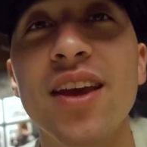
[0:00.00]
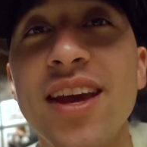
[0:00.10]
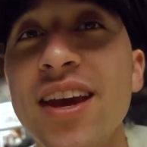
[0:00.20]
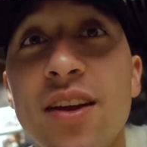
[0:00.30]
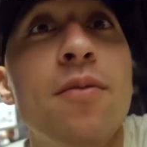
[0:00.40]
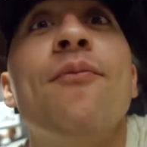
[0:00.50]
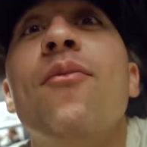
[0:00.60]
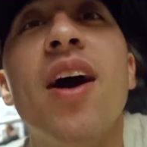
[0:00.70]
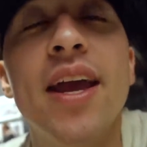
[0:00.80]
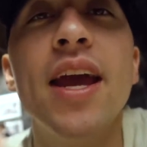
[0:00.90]
Can't.
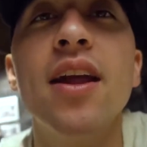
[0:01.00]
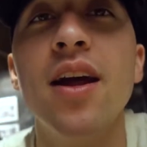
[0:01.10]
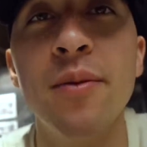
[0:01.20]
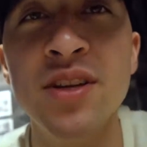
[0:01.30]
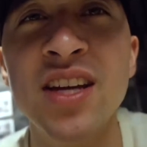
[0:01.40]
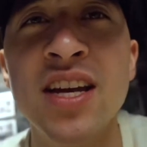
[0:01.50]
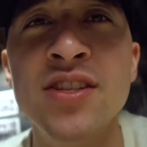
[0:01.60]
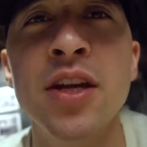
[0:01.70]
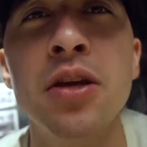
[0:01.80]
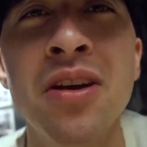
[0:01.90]
I miss
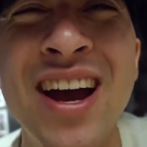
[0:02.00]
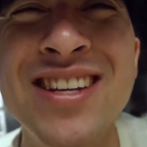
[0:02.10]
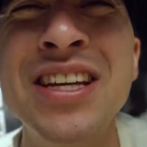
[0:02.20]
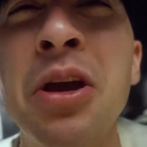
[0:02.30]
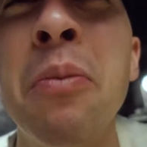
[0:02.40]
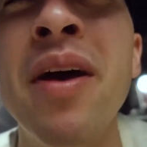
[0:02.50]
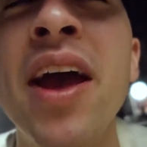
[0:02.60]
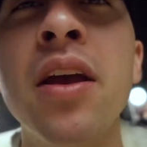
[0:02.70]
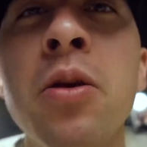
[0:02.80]
Isaac. Isaac, come back.